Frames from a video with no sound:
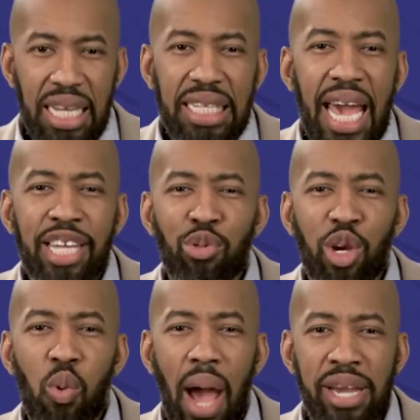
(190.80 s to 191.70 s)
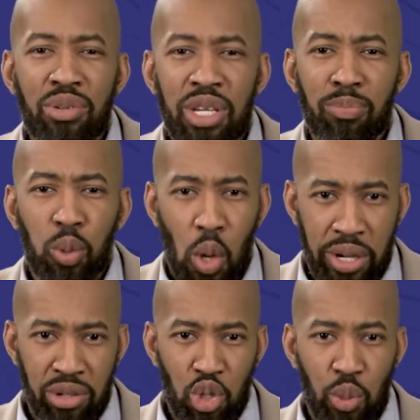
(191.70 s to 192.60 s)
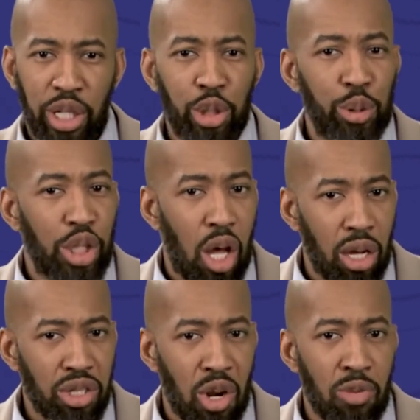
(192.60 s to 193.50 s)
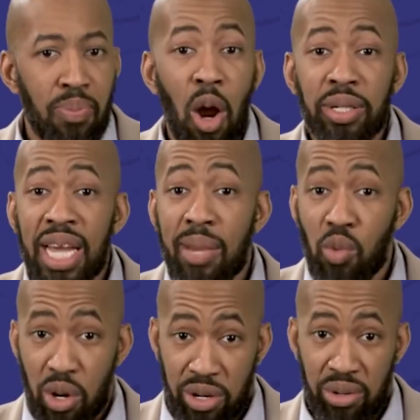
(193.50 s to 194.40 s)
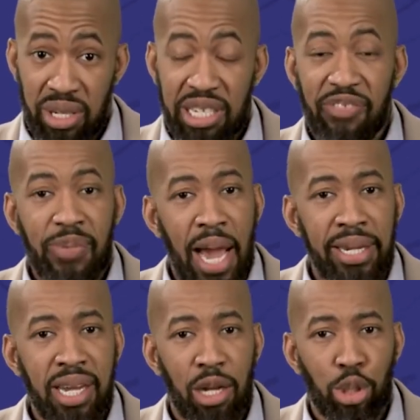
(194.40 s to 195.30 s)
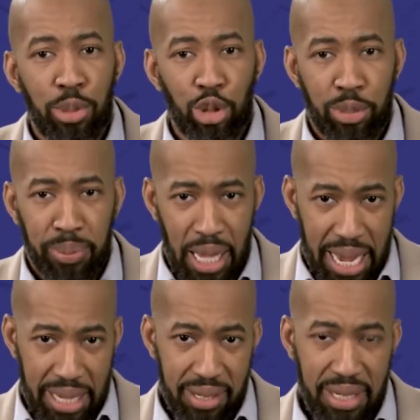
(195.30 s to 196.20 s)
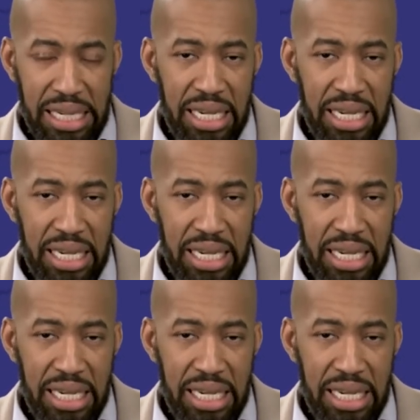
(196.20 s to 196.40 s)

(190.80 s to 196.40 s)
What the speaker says: The Act requires employers to include long-term part-time workers in defined contribution plans.